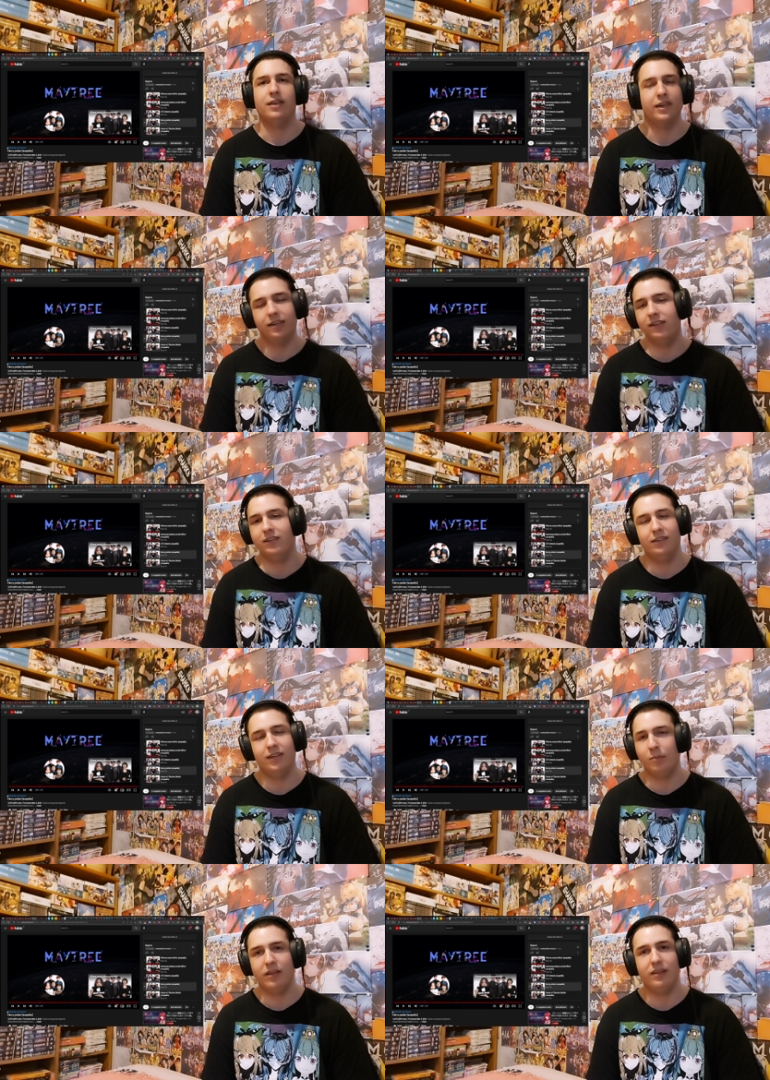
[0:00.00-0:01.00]
yeah,
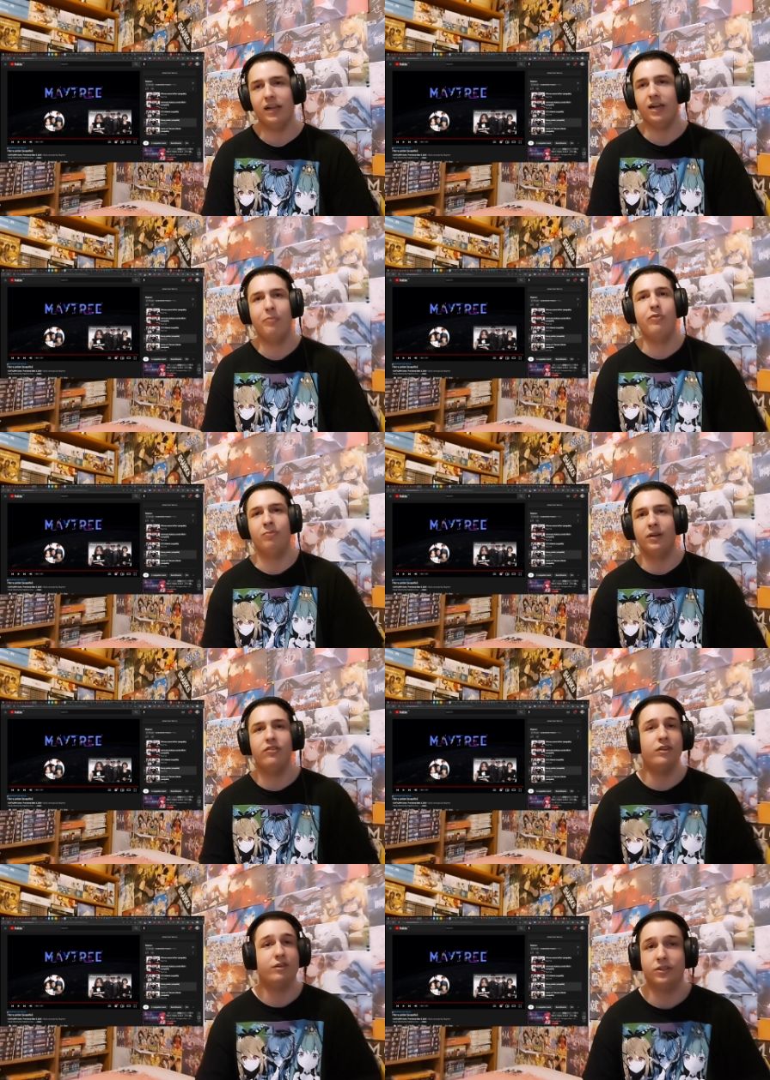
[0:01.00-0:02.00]
I mean, they are absolute
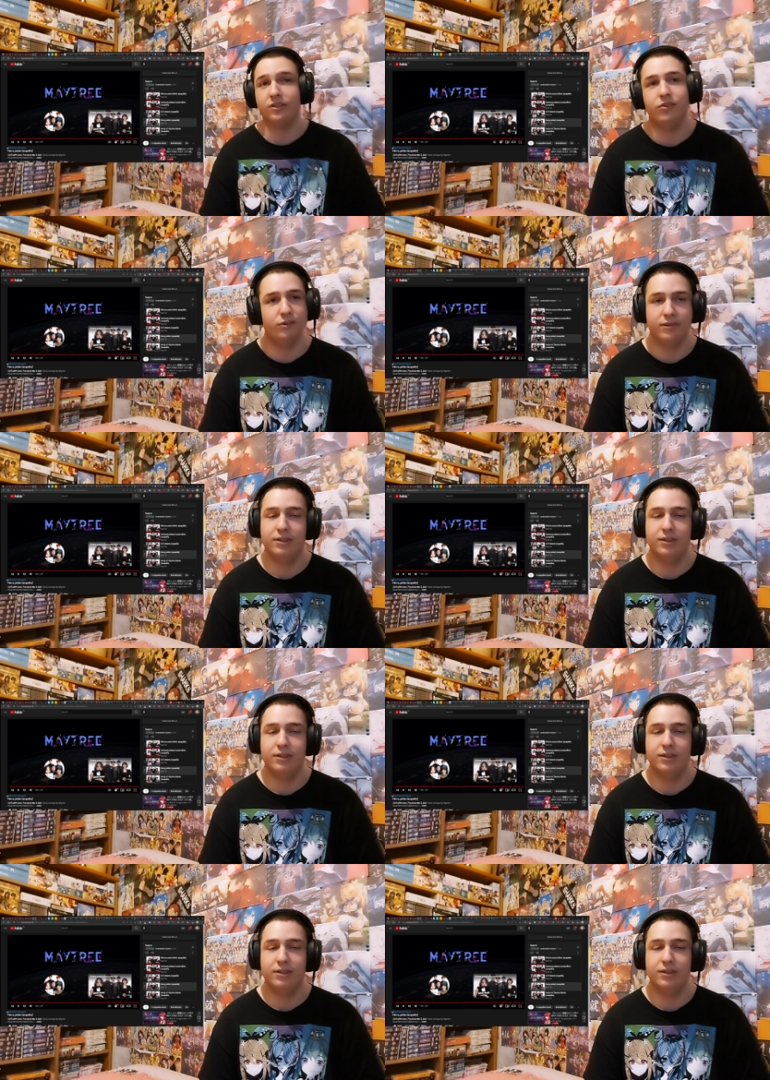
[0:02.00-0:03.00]
master of what they do.
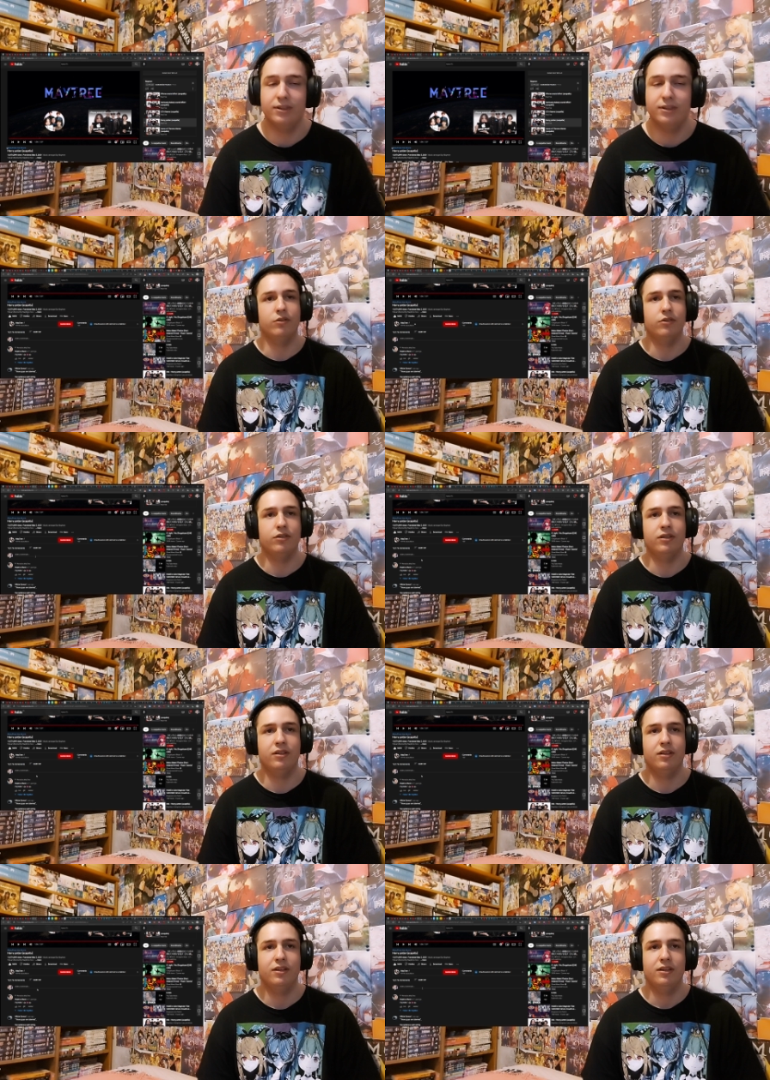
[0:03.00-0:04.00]
It's really a
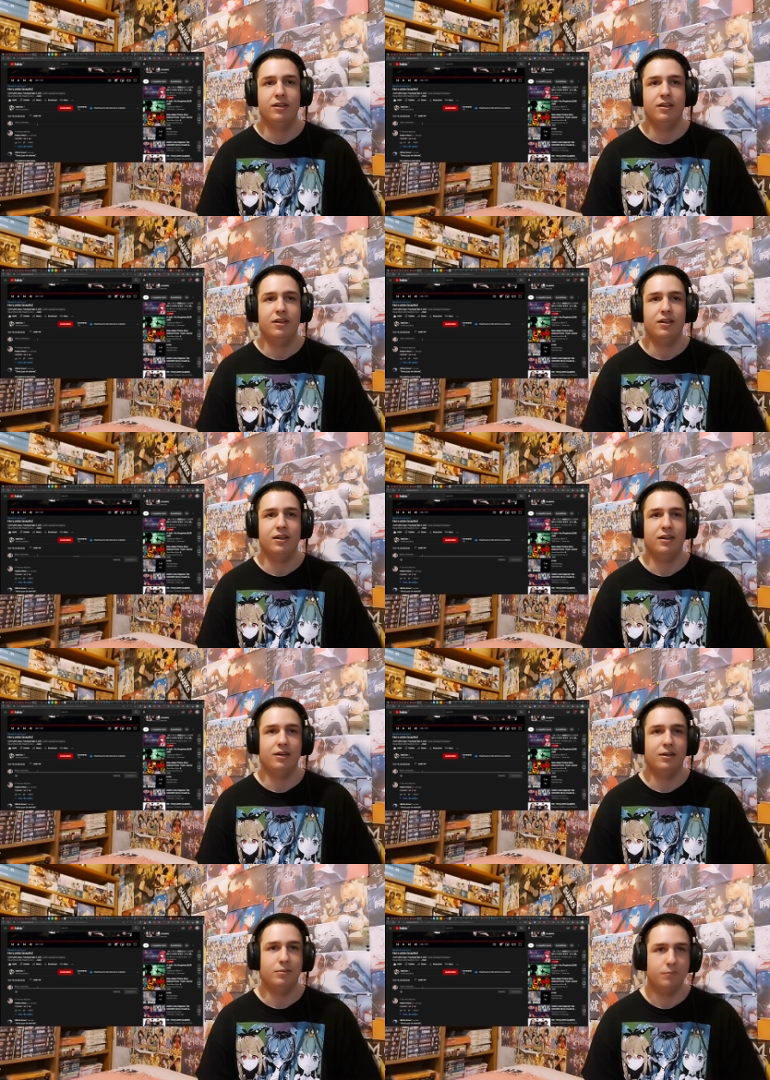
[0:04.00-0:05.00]
conclusion.
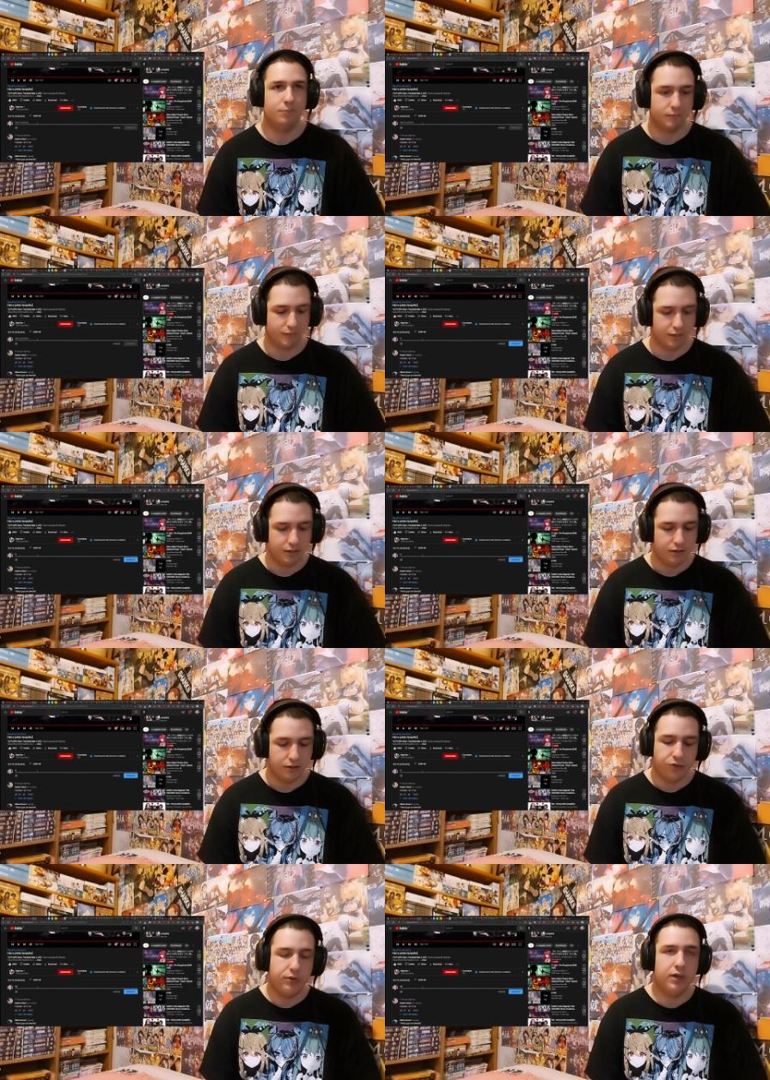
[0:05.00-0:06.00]
Um,
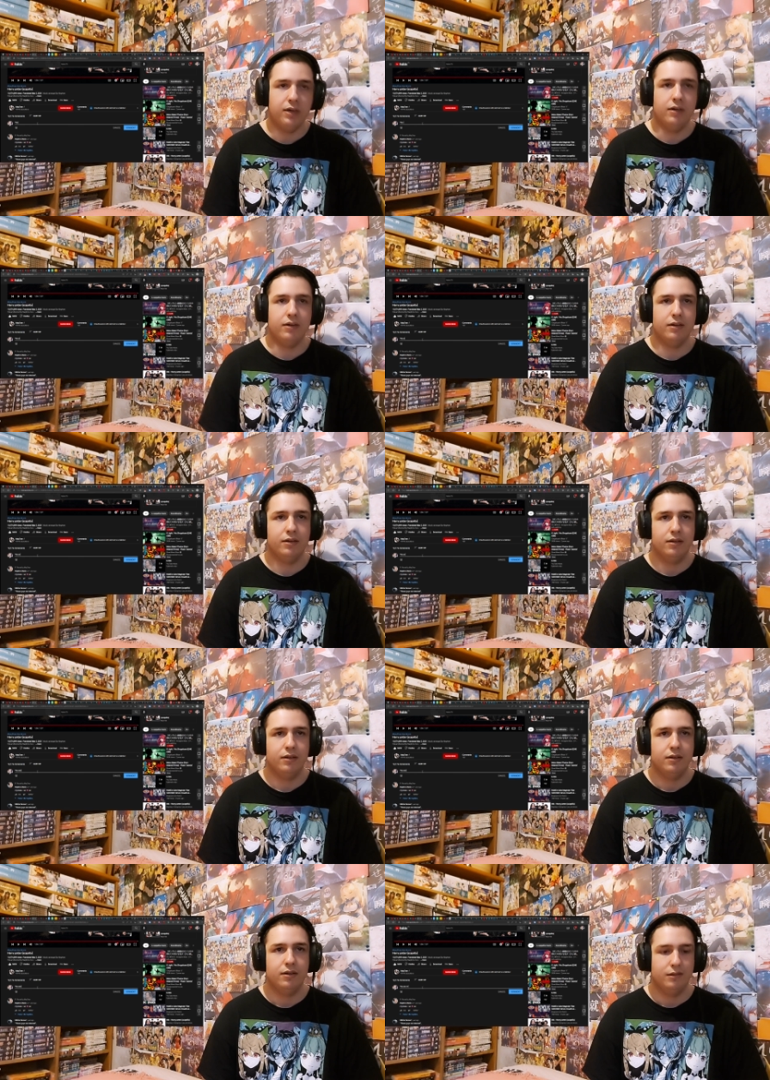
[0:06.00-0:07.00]
you are
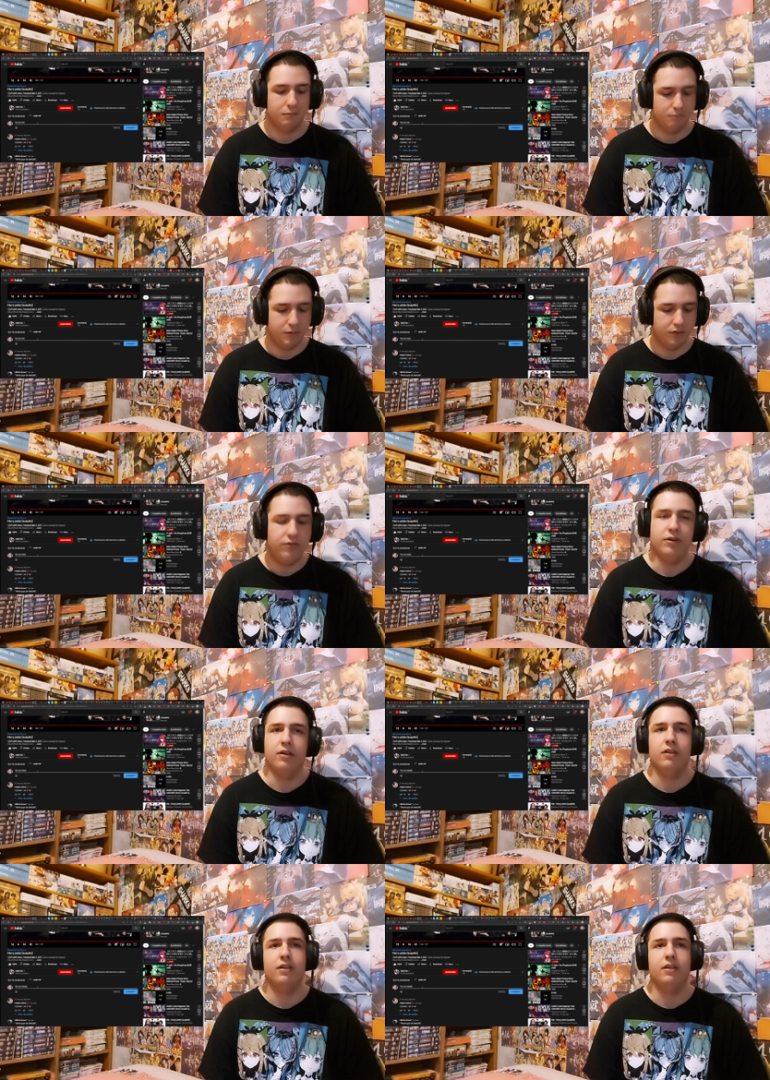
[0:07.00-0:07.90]
master